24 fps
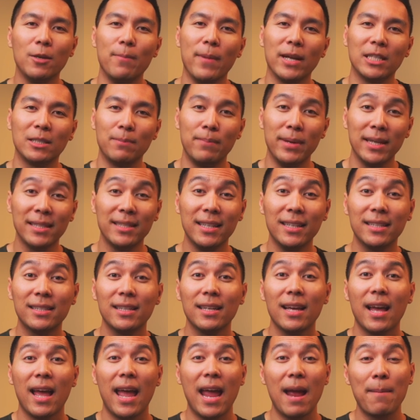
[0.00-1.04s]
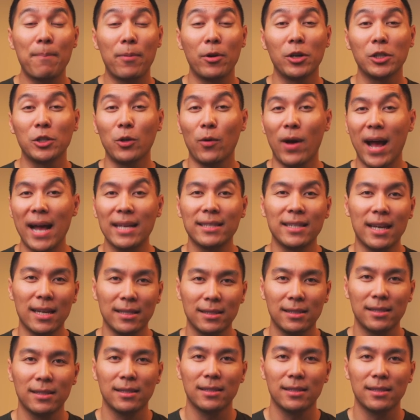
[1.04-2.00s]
mix business and personal assets.